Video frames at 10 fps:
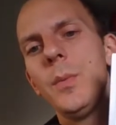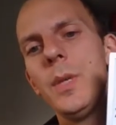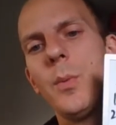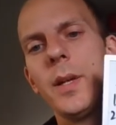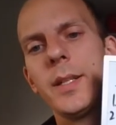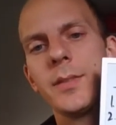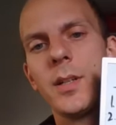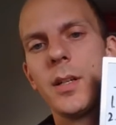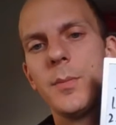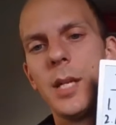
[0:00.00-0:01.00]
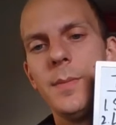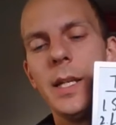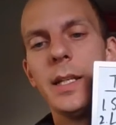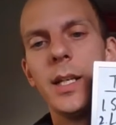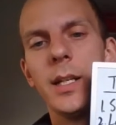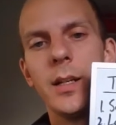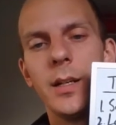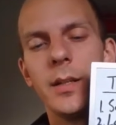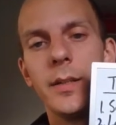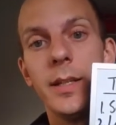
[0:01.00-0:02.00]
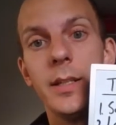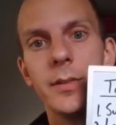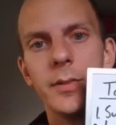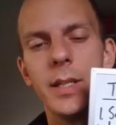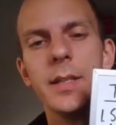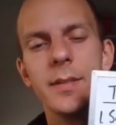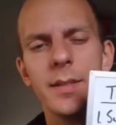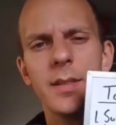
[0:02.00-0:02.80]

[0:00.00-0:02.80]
we want to start by making our theta grids.